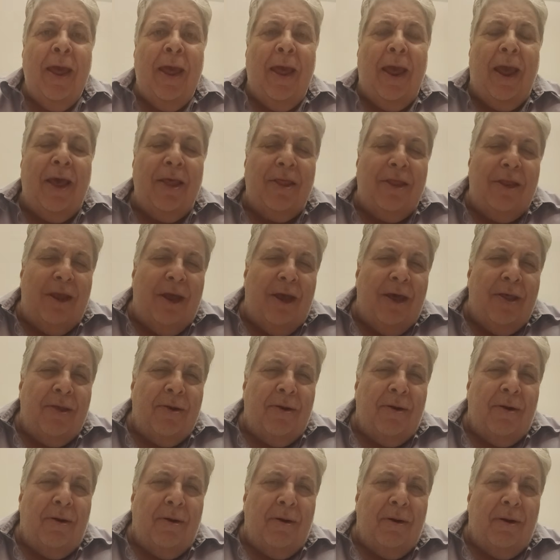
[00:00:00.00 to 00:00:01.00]
And the
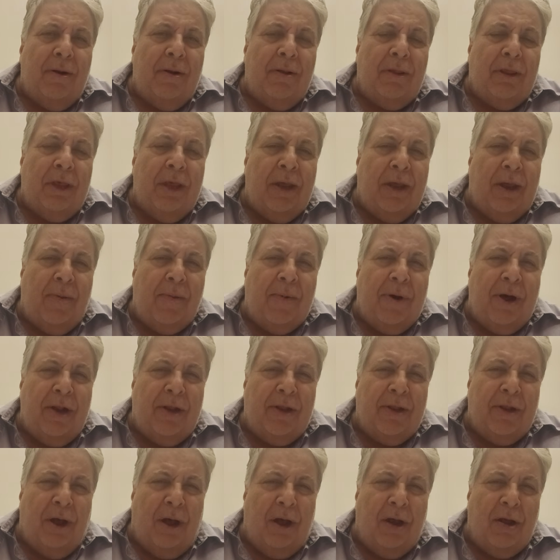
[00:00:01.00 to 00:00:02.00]
other thing I want
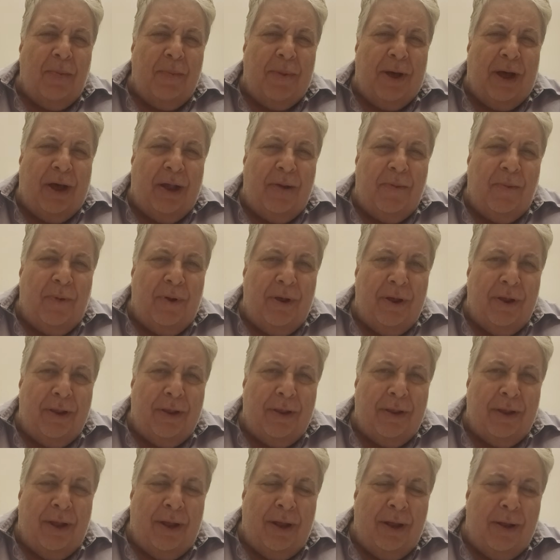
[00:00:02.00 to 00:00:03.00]
to talk about
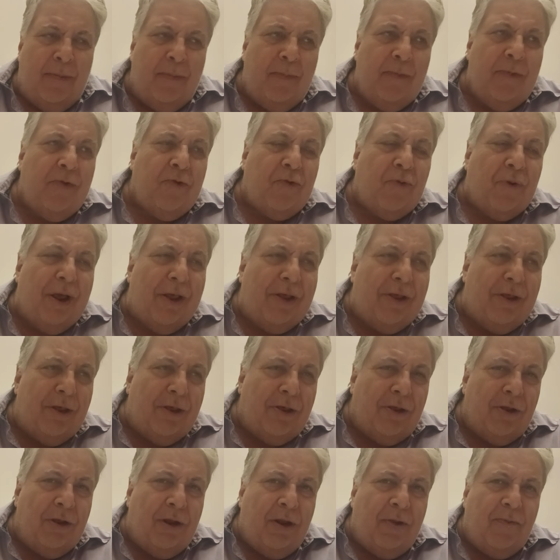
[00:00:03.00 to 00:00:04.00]
was
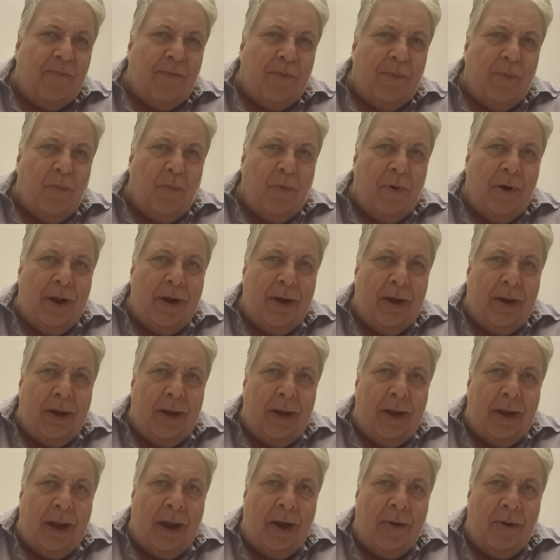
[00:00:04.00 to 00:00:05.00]
transitioning from one
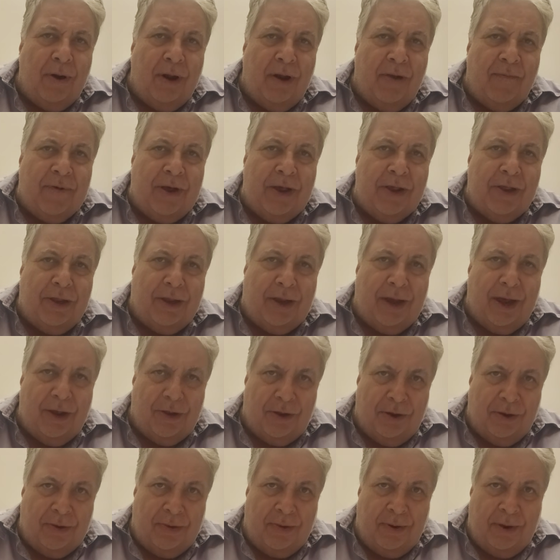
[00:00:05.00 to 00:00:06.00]
area of
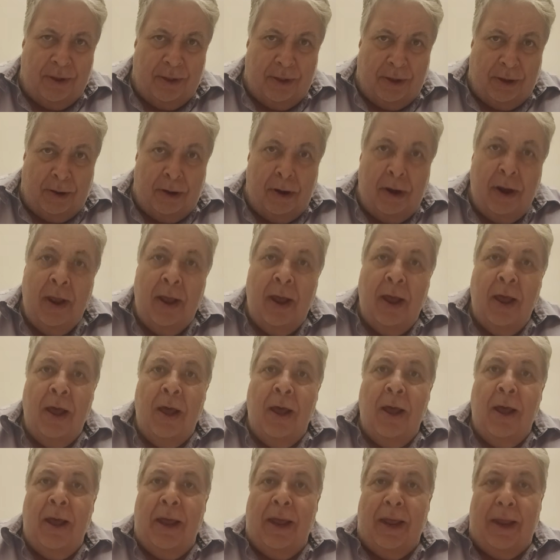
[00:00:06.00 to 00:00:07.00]
education to another.
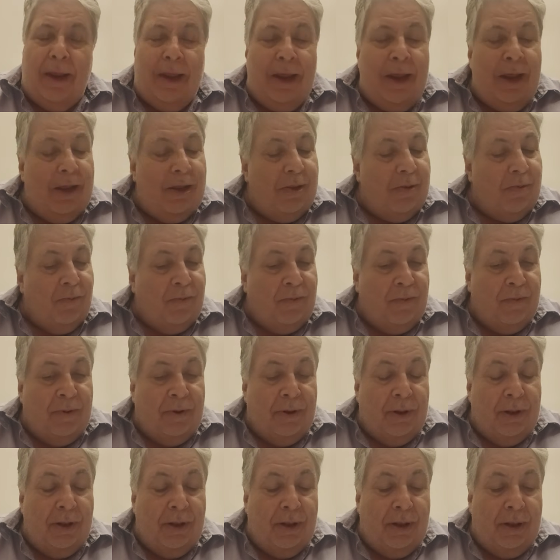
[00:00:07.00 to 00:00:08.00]
Each
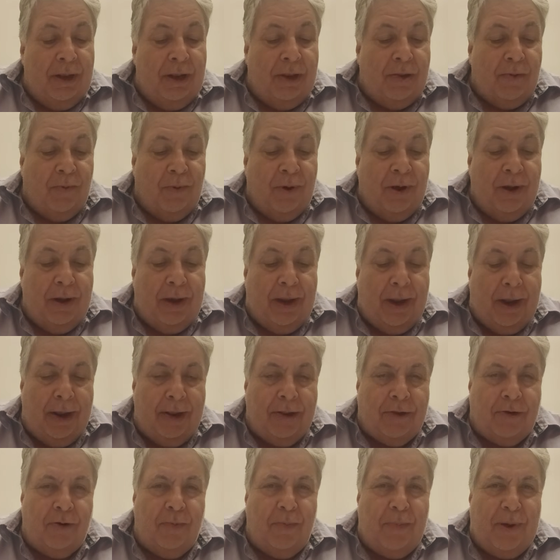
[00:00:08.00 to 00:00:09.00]
each one
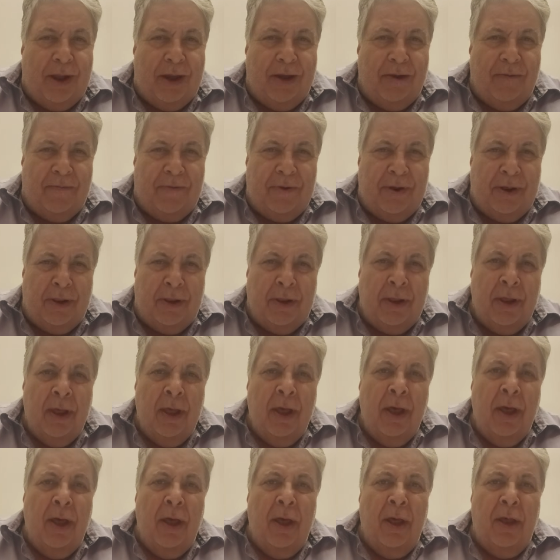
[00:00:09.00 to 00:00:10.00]
has their benefits.
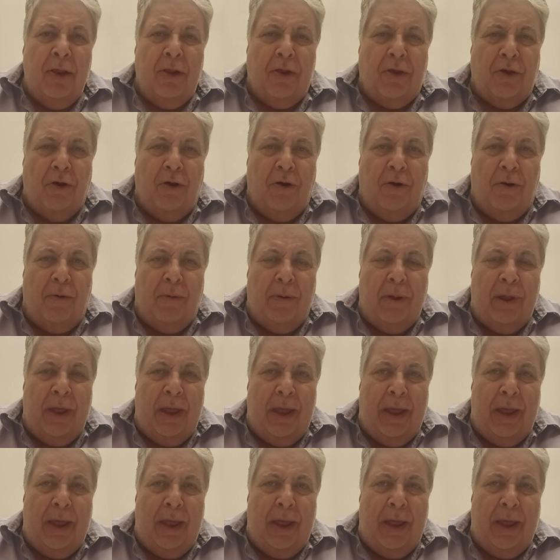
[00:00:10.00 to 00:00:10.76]
So,